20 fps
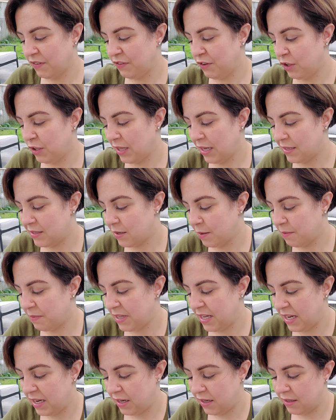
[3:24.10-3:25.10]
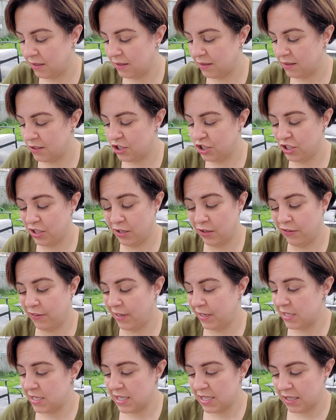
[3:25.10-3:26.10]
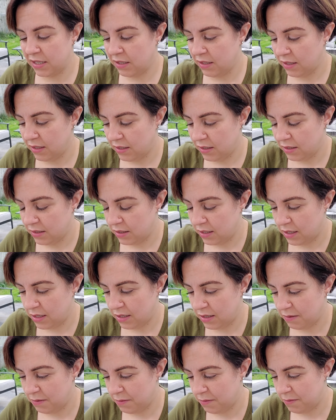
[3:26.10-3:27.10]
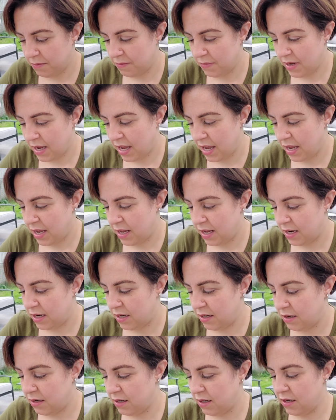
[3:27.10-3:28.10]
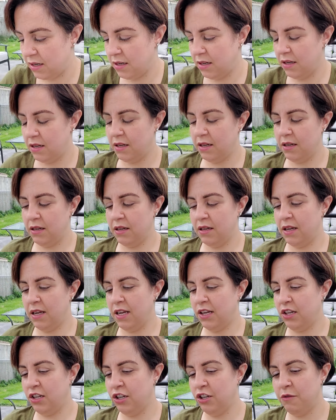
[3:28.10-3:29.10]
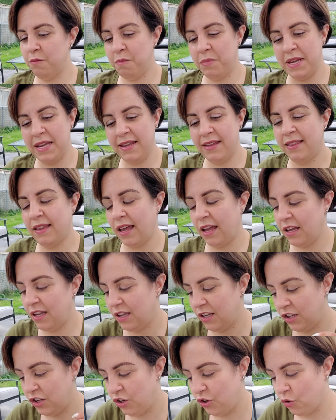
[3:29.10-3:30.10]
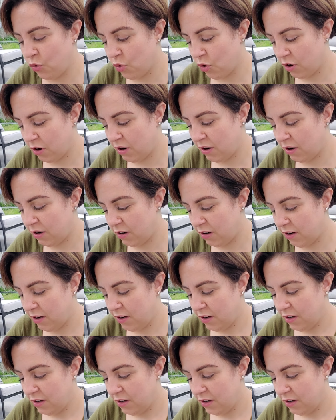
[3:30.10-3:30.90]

feel like something should have ended. And it could be that your